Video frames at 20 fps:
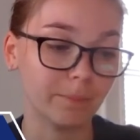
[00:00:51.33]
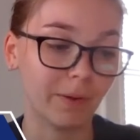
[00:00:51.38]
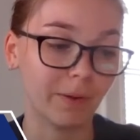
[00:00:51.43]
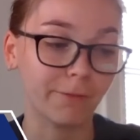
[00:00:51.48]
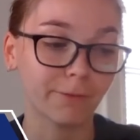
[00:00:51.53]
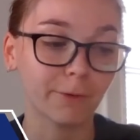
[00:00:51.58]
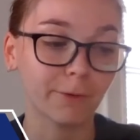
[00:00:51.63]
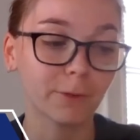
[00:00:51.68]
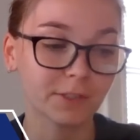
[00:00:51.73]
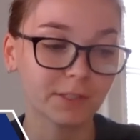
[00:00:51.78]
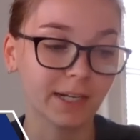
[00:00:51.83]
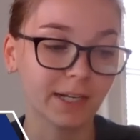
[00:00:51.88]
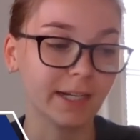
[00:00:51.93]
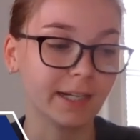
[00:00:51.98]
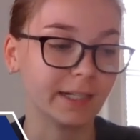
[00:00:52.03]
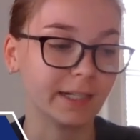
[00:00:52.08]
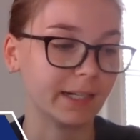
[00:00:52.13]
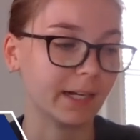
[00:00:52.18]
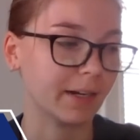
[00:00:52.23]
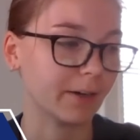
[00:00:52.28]
my first
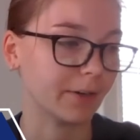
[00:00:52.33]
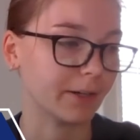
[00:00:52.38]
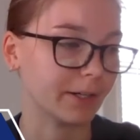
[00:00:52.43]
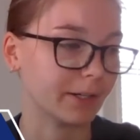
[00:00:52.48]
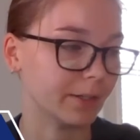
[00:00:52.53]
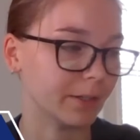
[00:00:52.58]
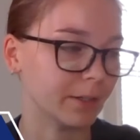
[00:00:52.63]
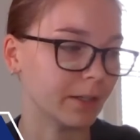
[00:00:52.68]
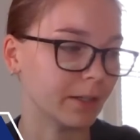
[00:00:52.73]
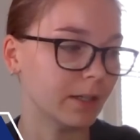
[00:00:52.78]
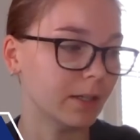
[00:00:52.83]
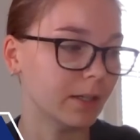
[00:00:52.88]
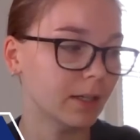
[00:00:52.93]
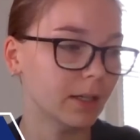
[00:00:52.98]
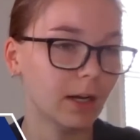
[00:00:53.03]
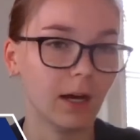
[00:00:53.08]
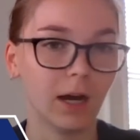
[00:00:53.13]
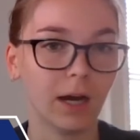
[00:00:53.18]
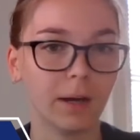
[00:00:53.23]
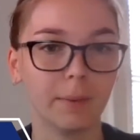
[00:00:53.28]
day at Carrier,
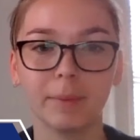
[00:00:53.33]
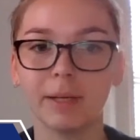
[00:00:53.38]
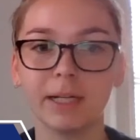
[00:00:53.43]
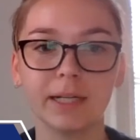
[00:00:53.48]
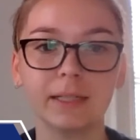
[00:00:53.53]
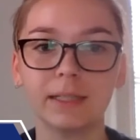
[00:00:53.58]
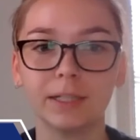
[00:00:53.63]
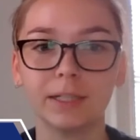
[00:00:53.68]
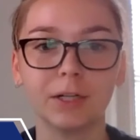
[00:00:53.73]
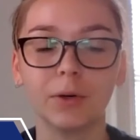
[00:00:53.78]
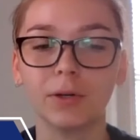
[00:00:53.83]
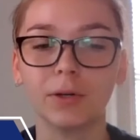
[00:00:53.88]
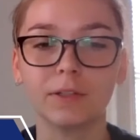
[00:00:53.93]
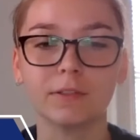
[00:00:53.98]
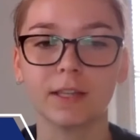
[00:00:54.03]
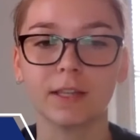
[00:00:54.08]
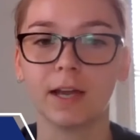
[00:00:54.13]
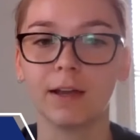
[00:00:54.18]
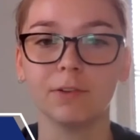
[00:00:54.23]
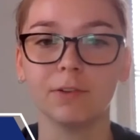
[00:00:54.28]
I immediately
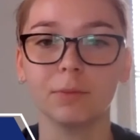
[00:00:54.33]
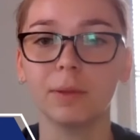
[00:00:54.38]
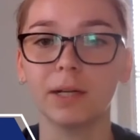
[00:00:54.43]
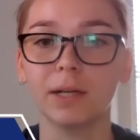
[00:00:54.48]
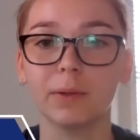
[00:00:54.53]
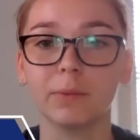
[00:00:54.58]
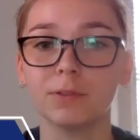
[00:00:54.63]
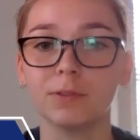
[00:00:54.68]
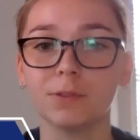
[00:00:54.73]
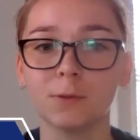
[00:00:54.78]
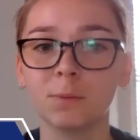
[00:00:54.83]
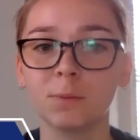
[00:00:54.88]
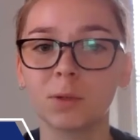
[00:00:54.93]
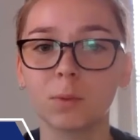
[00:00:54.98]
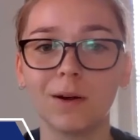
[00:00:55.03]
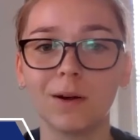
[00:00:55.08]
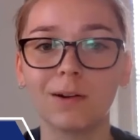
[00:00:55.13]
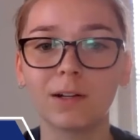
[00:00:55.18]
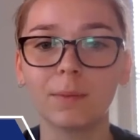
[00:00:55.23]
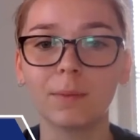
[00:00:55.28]
noticed that everybody was super
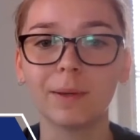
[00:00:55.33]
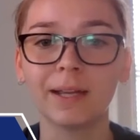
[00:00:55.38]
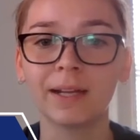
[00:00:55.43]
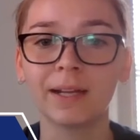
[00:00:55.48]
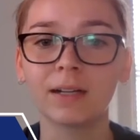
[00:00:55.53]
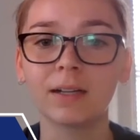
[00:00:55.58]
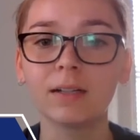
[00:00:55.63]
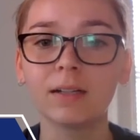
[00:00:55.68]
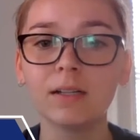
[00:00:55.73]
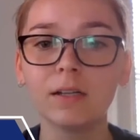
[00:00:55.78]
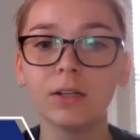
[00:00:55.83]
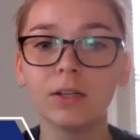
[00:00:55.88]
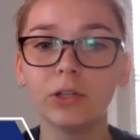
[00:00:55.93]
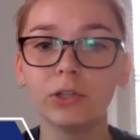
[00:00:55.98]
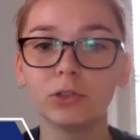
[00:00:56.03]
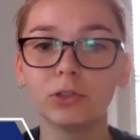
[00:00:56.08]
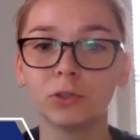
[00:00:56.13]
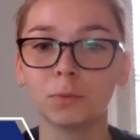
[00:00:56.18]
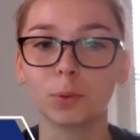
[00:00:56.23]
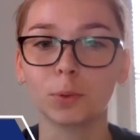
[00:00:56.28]
welcoming,
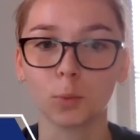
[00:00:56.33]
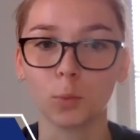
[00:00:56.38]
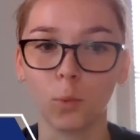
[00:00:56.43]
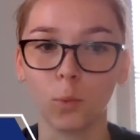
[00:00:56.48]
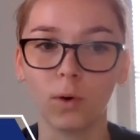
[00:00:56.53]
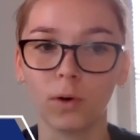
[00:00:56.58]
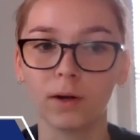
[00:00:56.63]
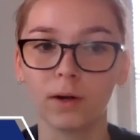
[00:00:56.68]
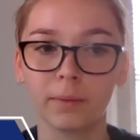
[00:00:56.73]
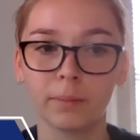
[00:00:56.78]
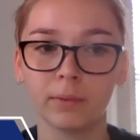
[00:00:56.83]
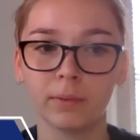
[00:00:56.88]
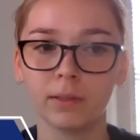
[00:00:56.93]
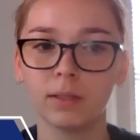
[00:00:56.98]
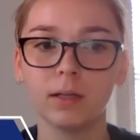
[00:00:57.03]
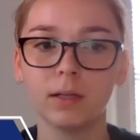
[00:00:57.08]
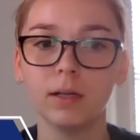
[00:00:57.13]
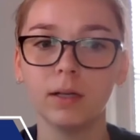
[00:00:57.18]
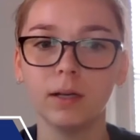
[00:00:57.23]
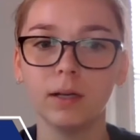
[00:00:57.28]
super warm,
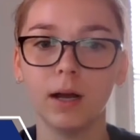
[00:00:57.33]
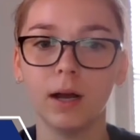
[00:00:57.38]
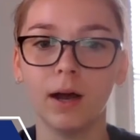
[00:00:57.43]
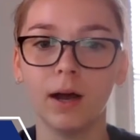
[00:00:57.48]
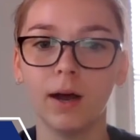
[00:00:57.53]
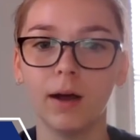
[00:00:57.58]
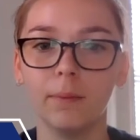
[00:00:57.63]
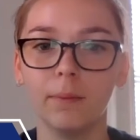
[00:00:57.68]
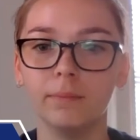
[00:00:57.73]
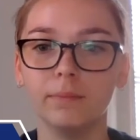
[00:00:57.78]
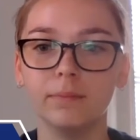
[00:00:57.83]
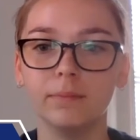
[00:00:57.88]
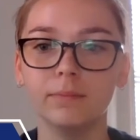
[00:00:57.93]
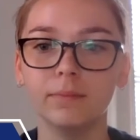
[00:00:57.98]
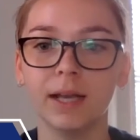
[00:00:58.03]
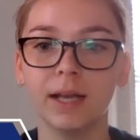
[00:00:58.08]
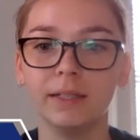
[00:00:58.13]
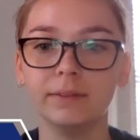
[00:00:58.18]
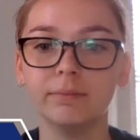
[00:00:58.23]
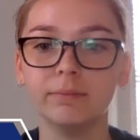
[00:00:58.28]
um,
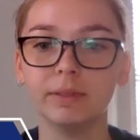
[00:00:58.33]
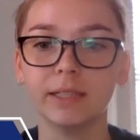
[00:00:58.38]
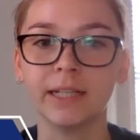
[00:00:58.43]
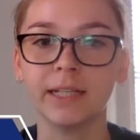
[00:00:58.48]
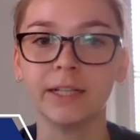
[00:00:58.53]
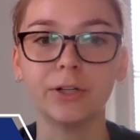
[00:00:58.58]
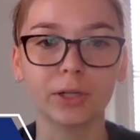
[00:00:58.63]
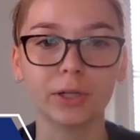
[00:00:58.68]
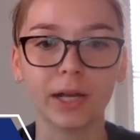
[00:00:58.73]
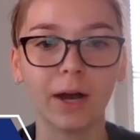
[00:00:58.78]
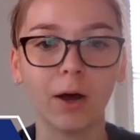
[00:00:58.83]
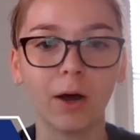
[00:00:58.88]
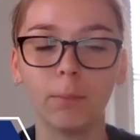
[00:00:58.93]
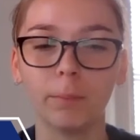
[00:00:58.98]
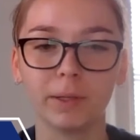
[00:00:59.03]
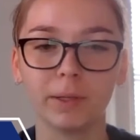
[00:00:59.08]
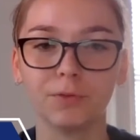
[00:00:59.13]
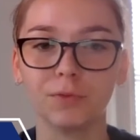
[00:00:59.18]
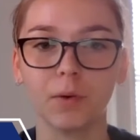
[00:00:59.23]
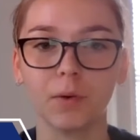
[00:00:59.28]
and eager to help
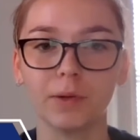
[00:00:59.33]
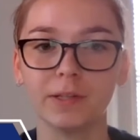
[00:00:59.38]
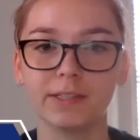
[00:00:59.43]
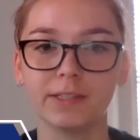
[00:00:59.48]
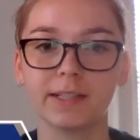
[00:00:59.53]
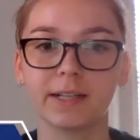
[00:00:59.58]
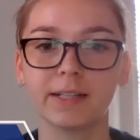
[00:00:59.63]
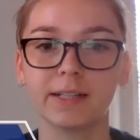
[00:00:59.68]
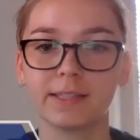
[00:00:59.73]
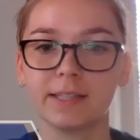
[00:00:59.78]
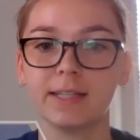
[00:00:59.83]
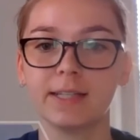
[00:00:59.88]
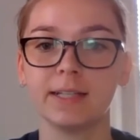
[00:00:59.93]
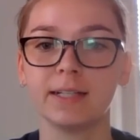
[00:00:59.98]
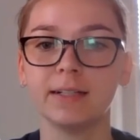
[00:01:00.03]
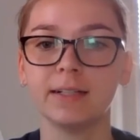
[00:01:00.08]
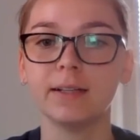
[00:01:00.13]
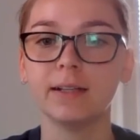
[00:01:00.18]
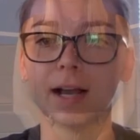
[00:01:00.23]
me grow and succeed.